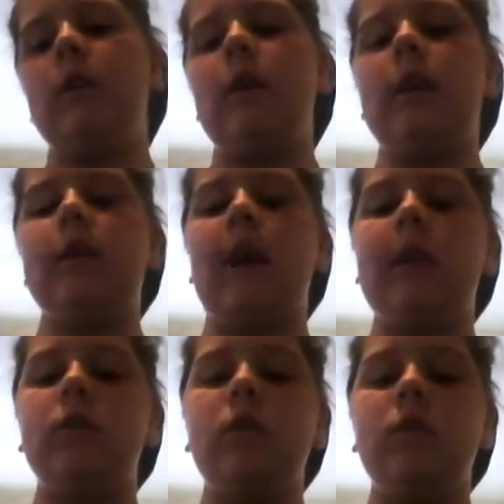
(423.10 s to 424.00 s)
at the
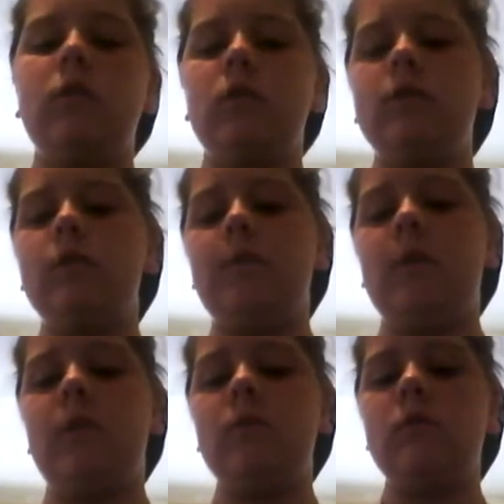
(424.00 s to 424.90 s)
end
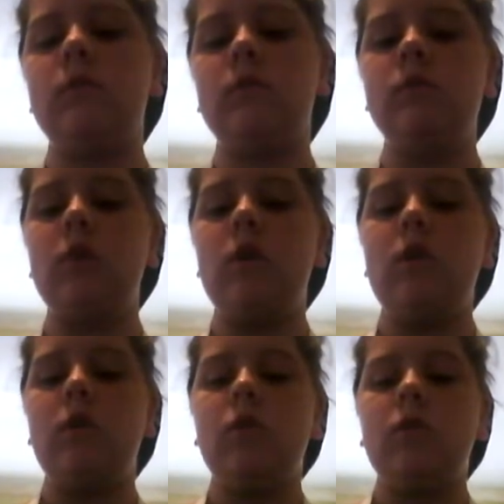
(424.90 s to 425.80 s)
contributes
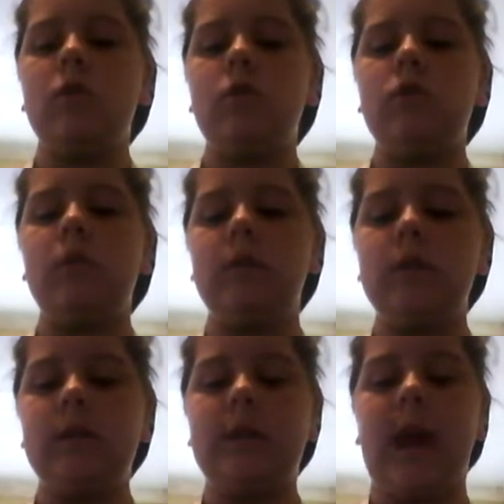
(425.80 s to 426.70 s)

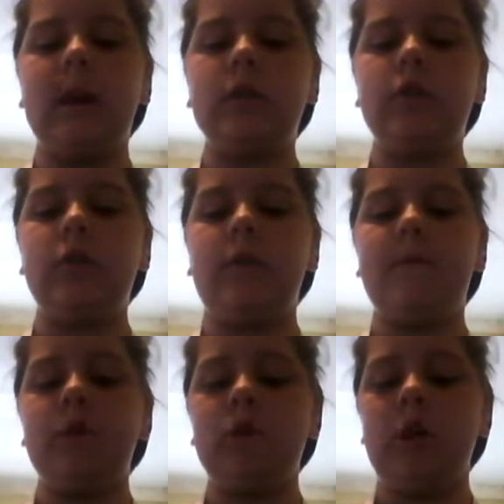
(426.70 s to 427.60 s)
towards the texture
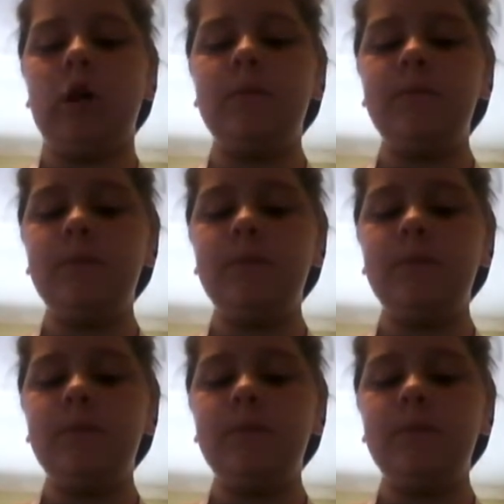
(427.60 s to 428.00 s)
of the dough.